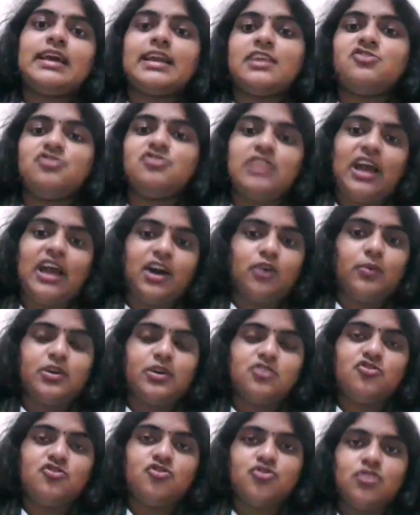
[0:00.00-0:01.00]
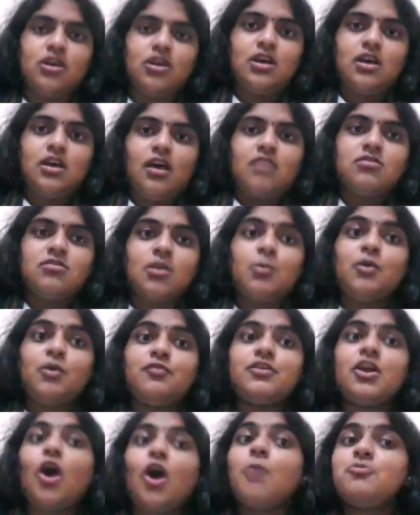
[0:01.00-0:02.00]
English language. Some
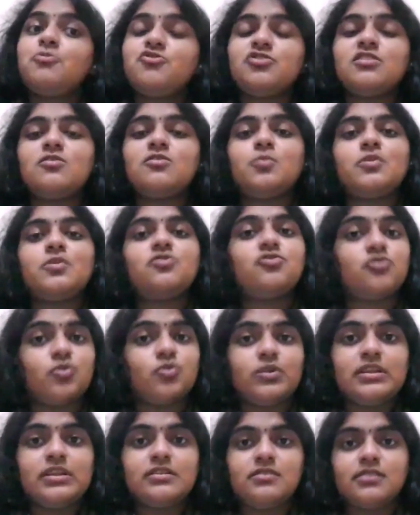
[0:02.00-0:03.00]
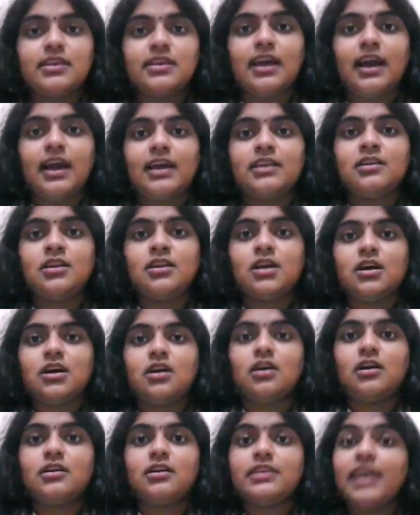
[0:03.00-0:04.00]
of the options which students can
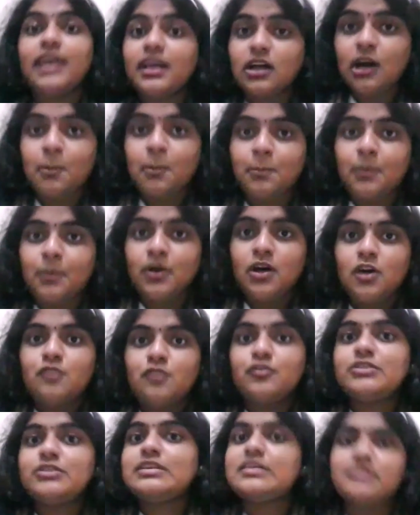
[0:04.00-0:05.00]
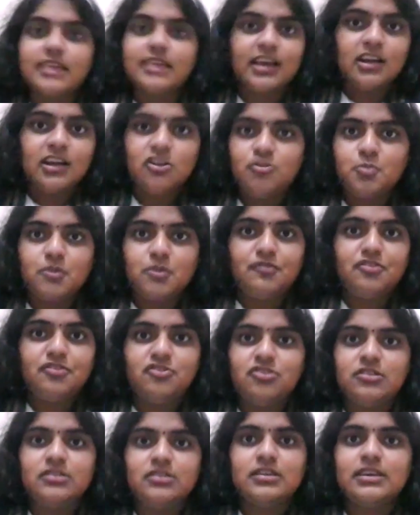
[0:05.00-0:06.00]
take up for these English
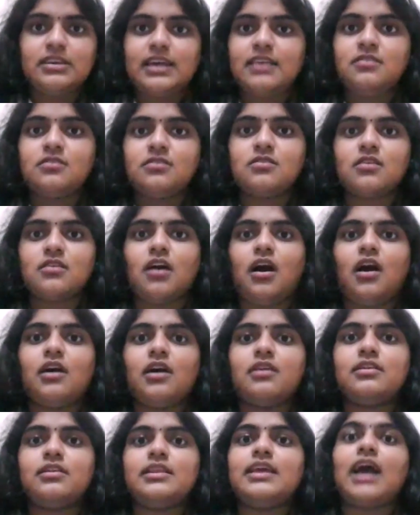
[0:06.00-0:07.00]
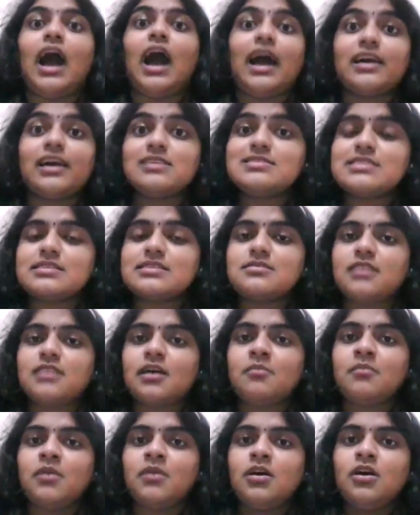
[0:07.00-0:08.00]
proficiency tests are the IELTS
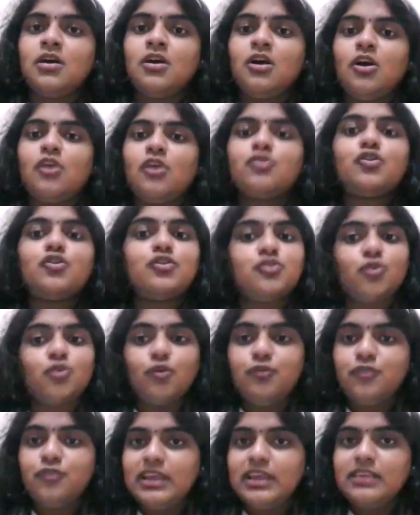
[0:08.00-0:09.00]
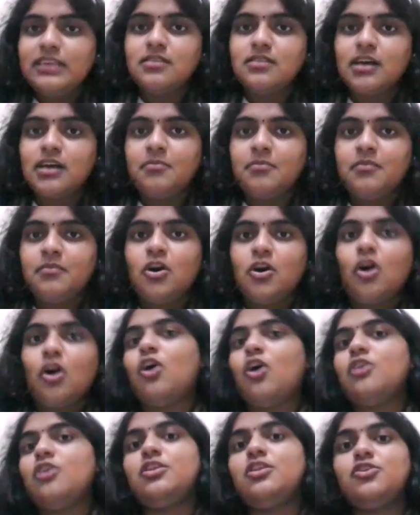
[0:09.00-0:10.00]
exam, the TOEFL exam,
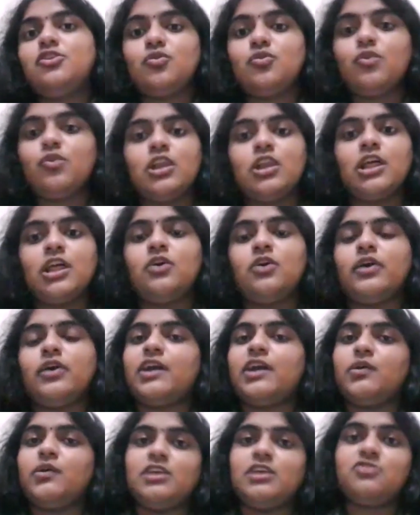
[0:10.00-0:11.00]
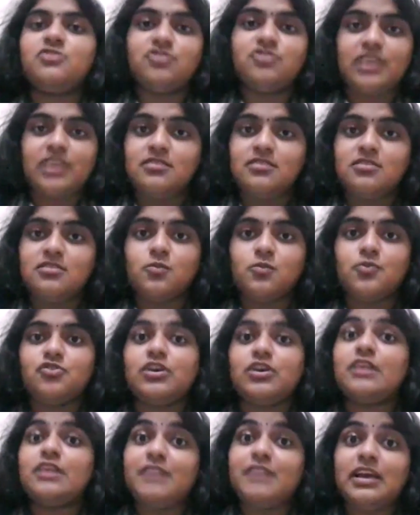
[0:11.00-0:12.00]
or the Duolingo English tests,
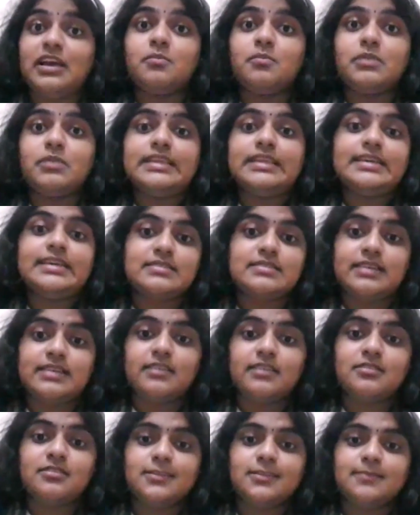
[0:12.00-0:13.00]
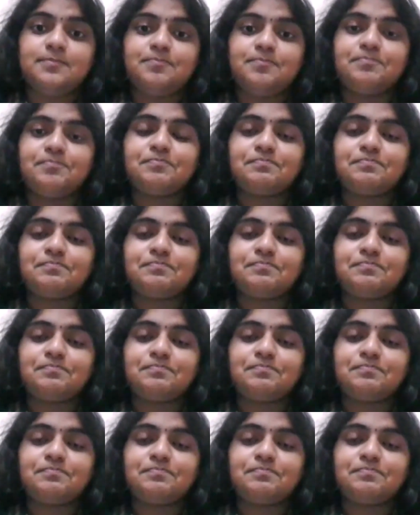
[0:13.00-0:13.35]
which are available these days.